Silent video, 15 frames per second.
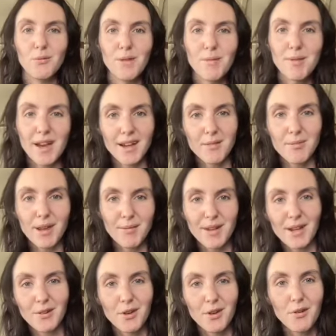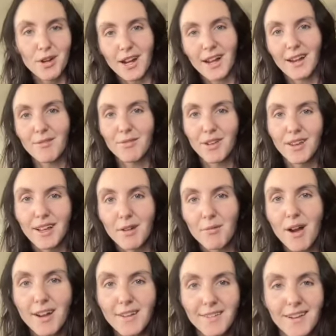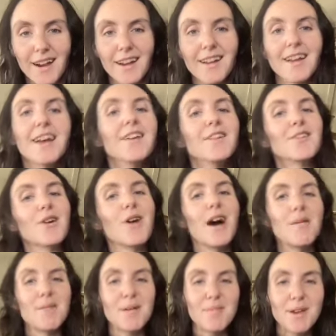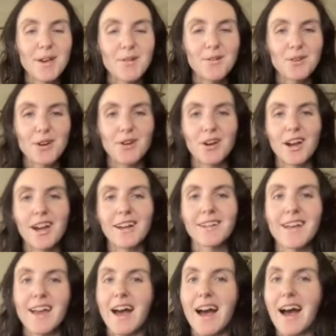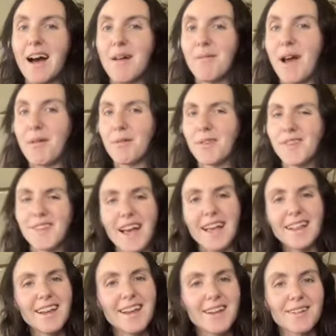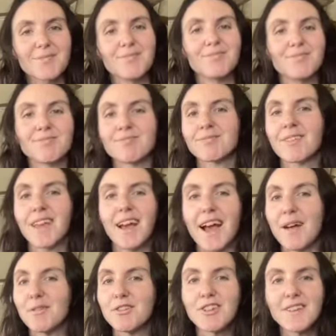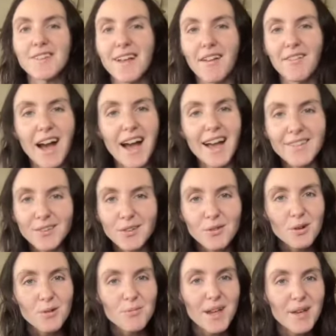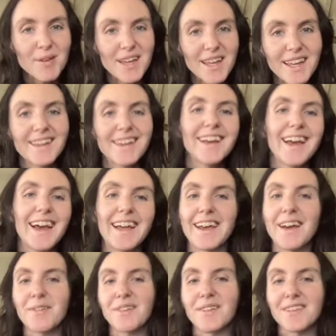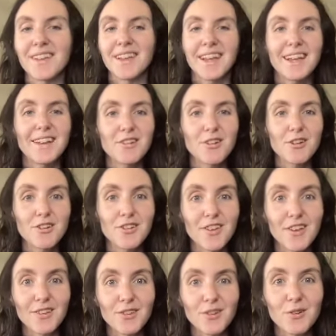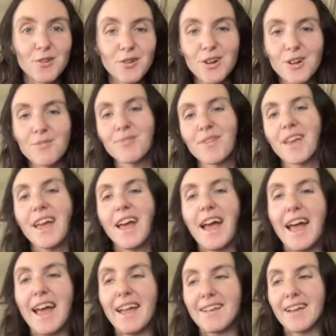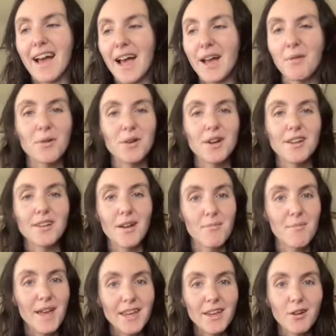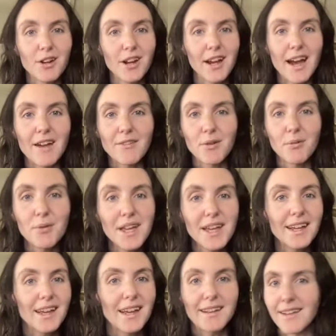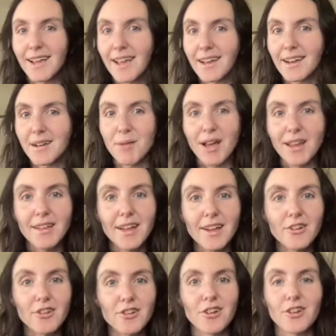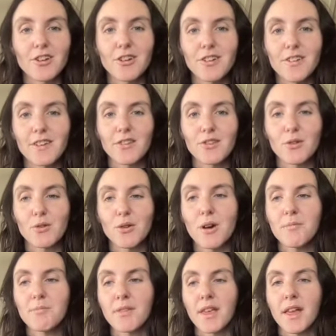Maybe I can make my own yogurt and feel like a rock star. So I made my own yogurt. I think I was just out of high school maybe, and I was in nursing school, and I would make yogurt every week and take it in my lunch to nursing school.